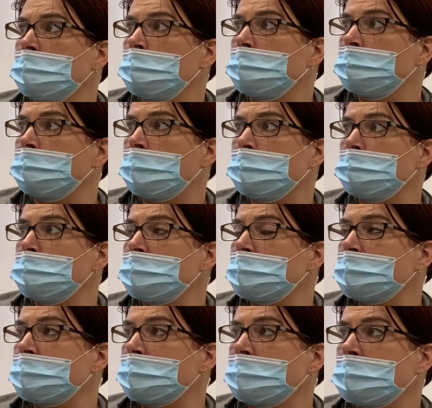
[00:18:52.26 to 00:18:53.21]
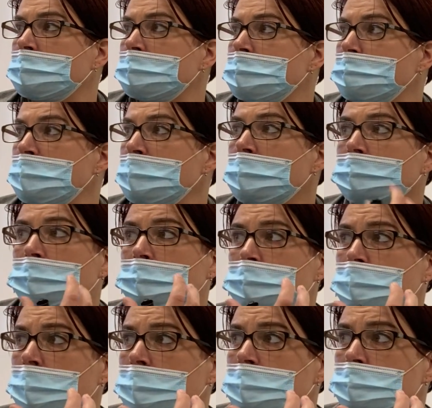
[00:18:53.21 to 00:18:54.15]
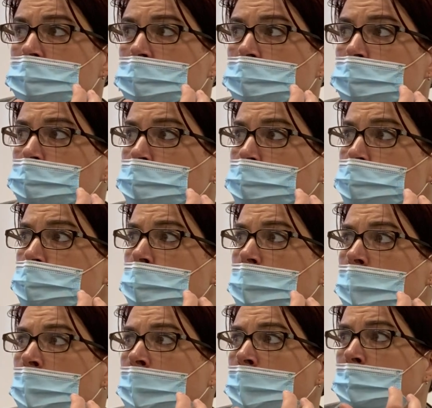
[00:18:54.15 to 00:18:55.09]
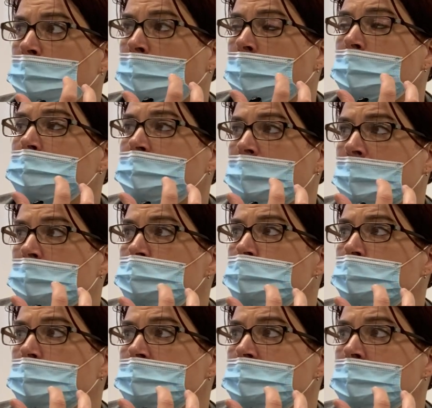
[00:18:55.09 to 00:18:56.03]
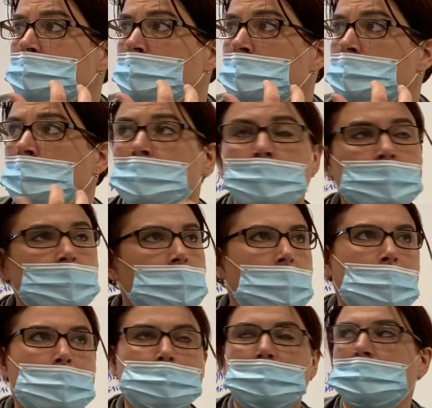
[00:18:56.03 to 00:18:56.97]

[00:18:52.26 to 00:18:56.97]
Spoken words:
involvement that they can't speak or their tongue is huge, right, with angioedema, epi.